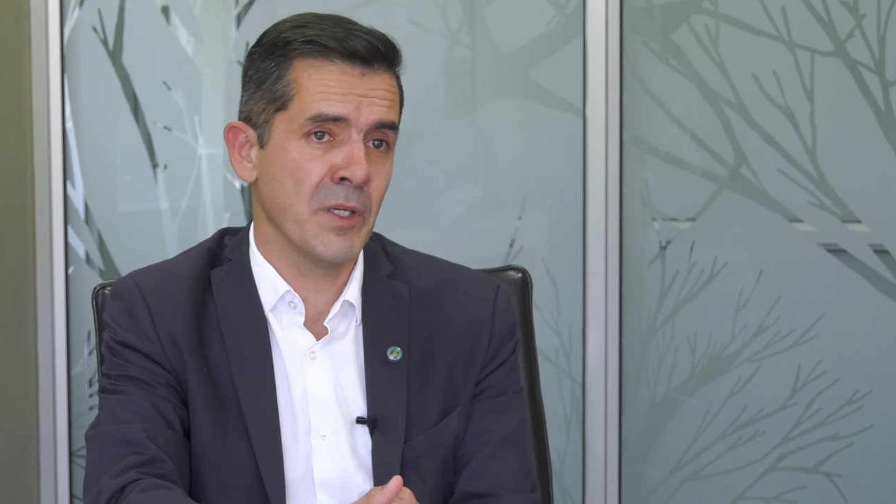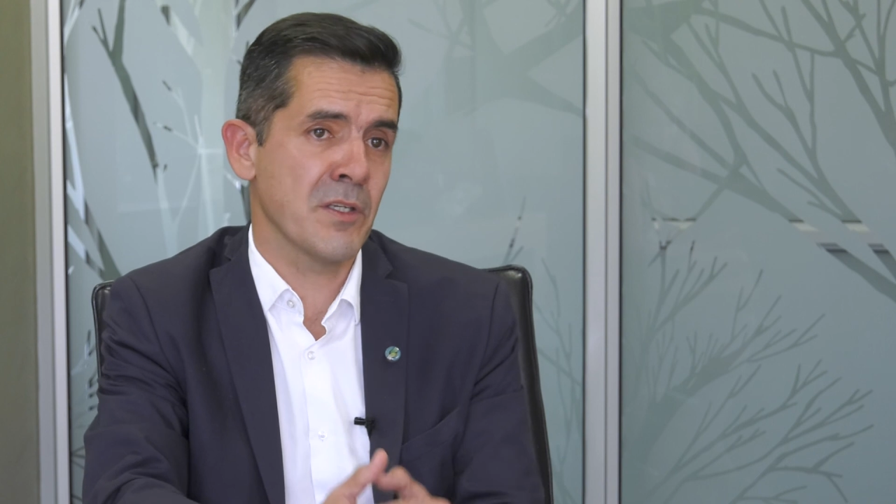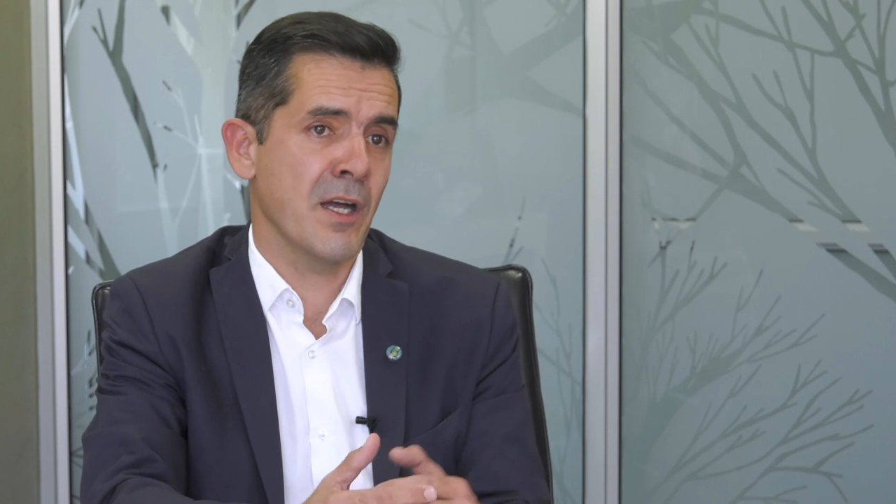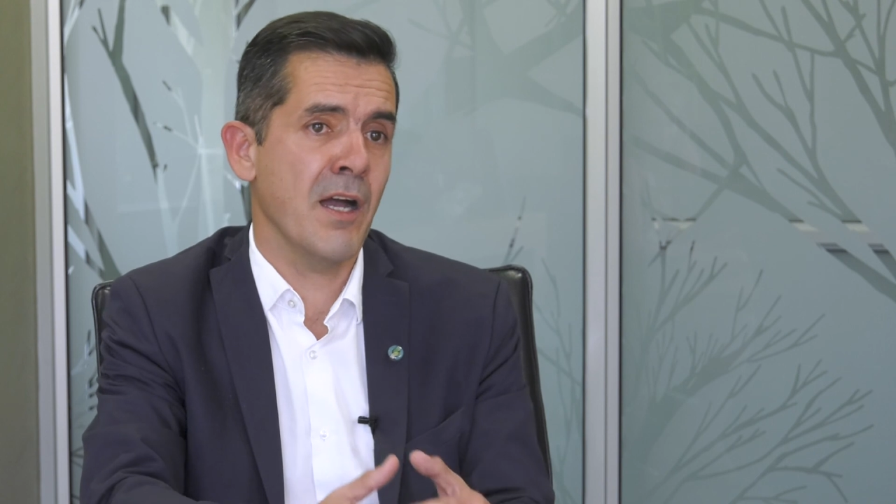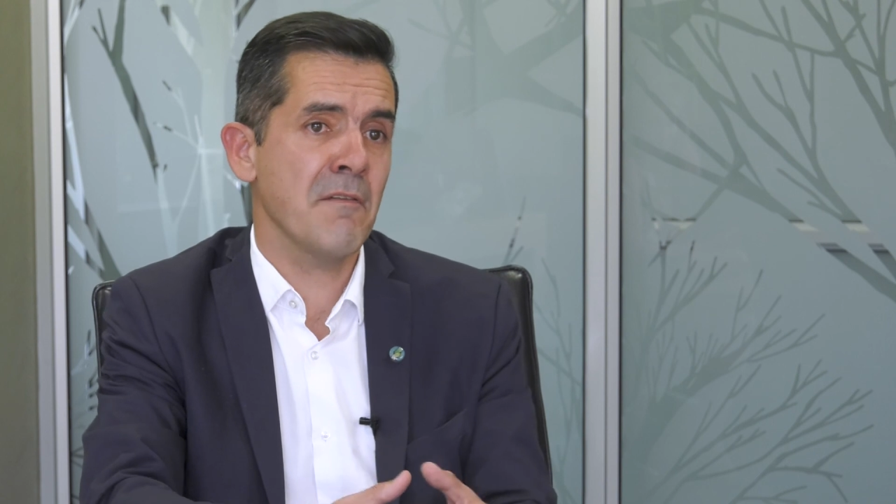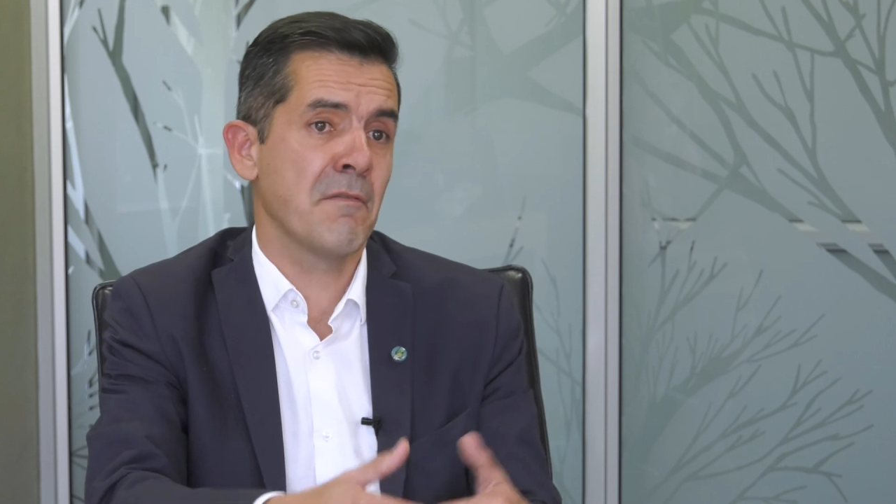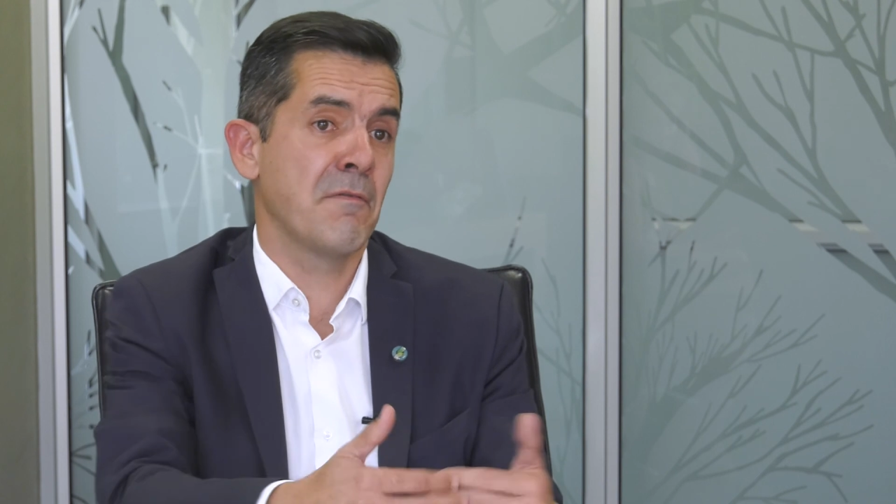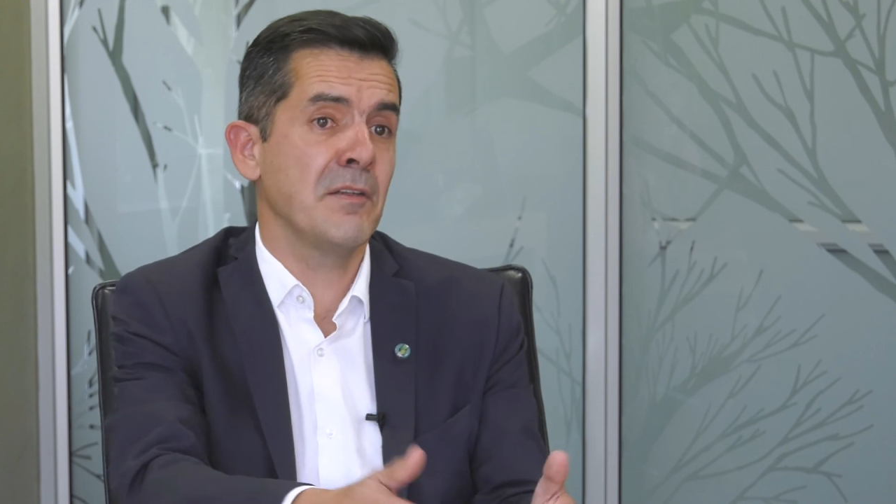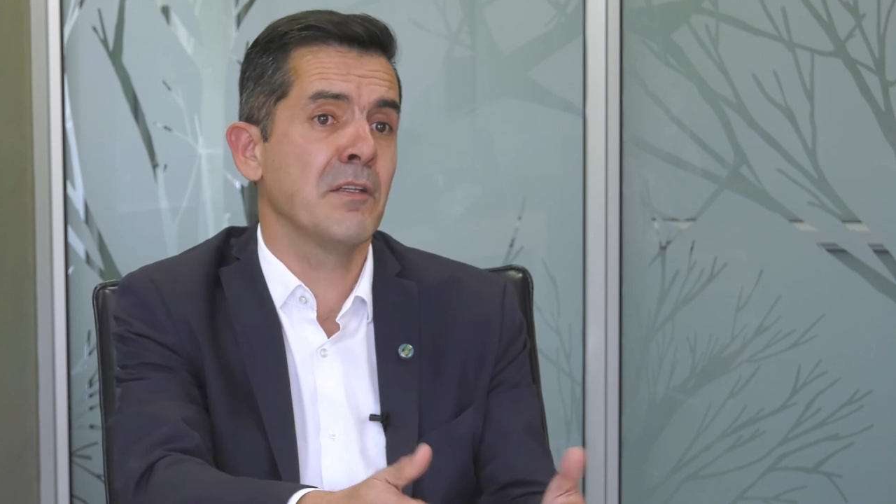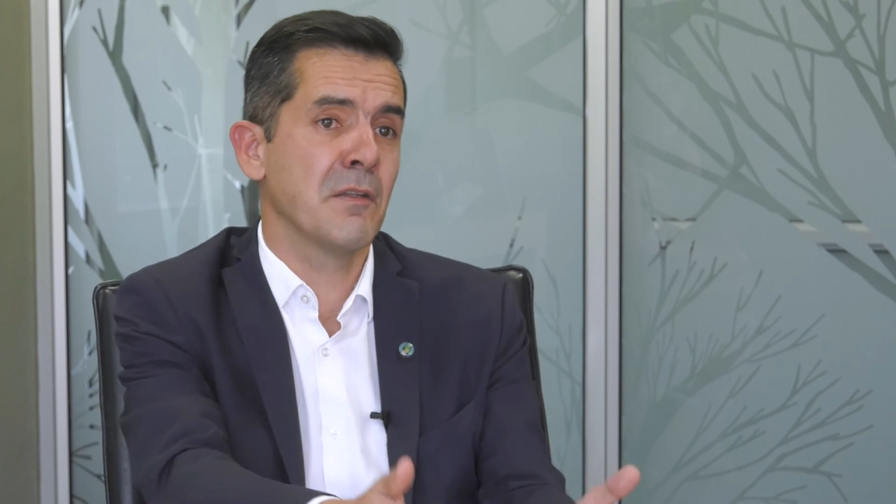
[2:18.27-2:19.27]
So I've
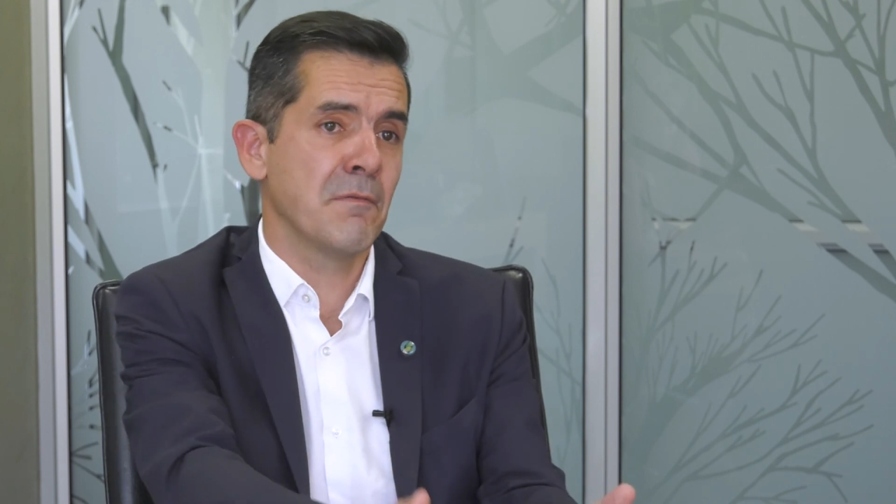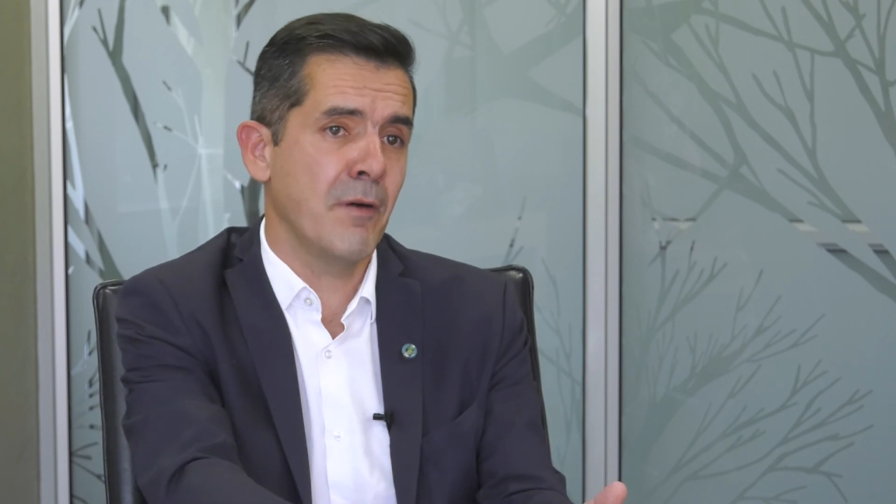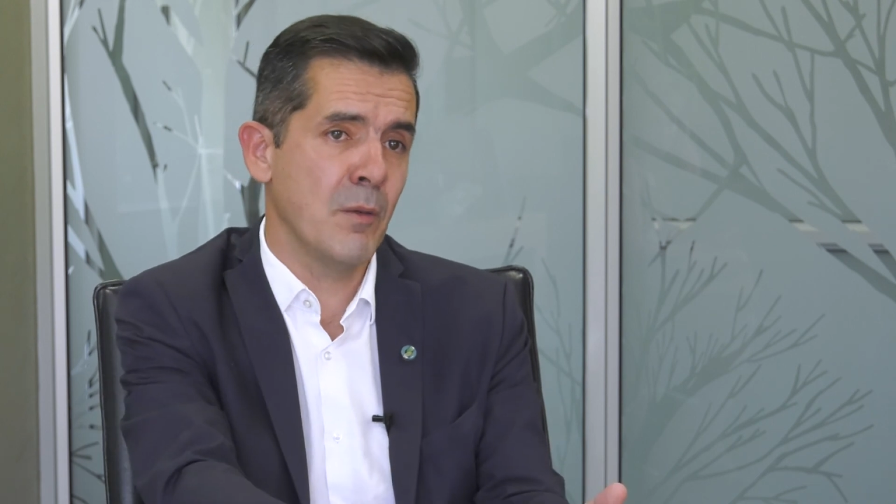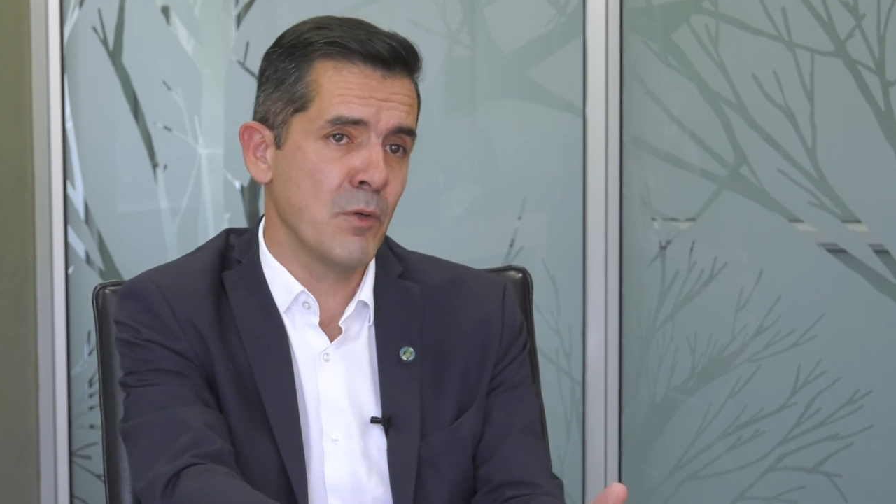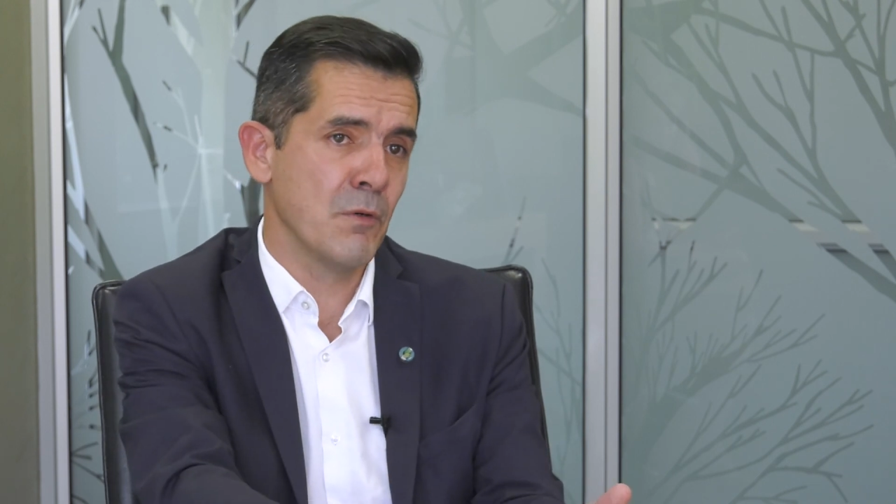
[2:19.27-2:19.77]
funded the farmer